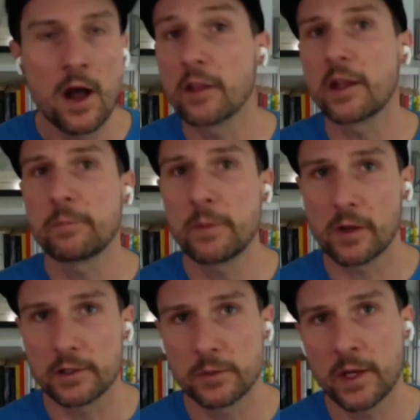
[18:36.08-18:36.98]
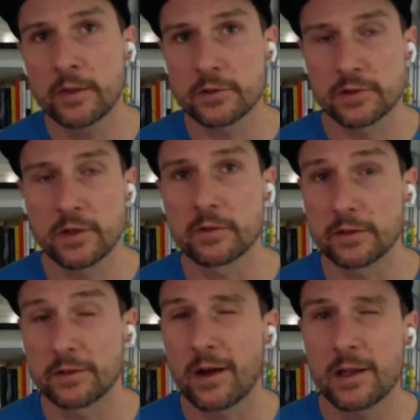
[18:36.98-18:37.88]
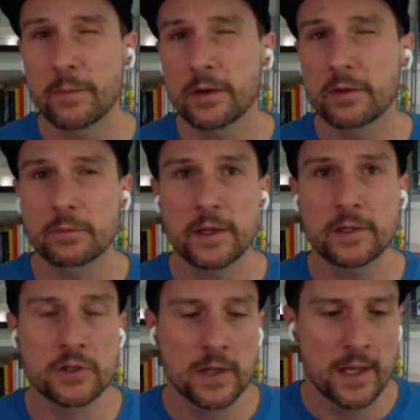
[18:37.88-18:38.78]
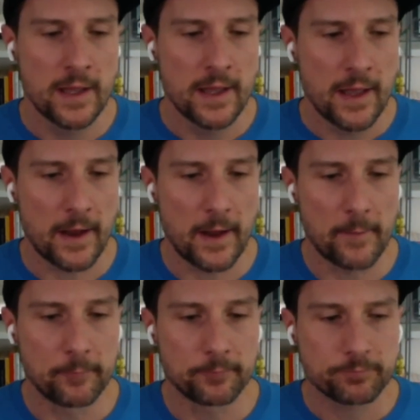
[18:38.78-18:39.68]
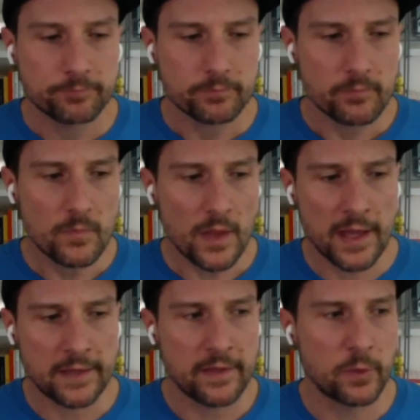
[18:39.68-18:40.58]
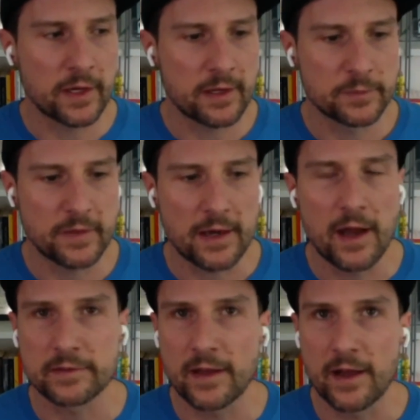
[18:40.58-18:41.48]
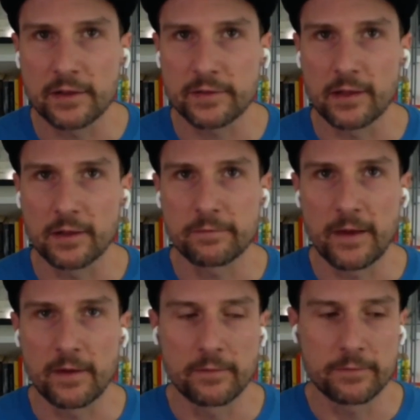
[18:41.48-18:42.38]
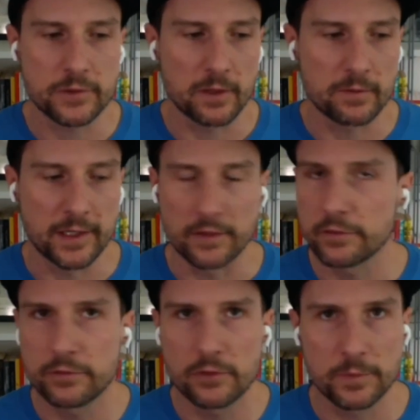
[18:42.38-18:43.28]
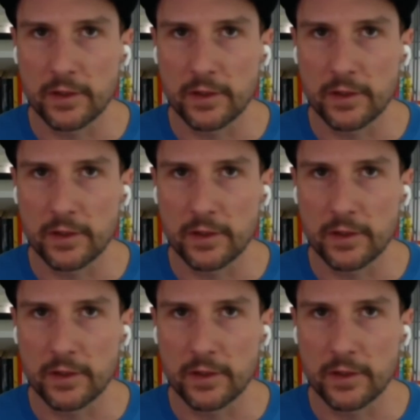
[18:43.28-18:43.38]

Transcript: A lot of people are doing it. They're just not really talking about it as much. And I think when it comes to that hut-to-hut style of trail running, it's super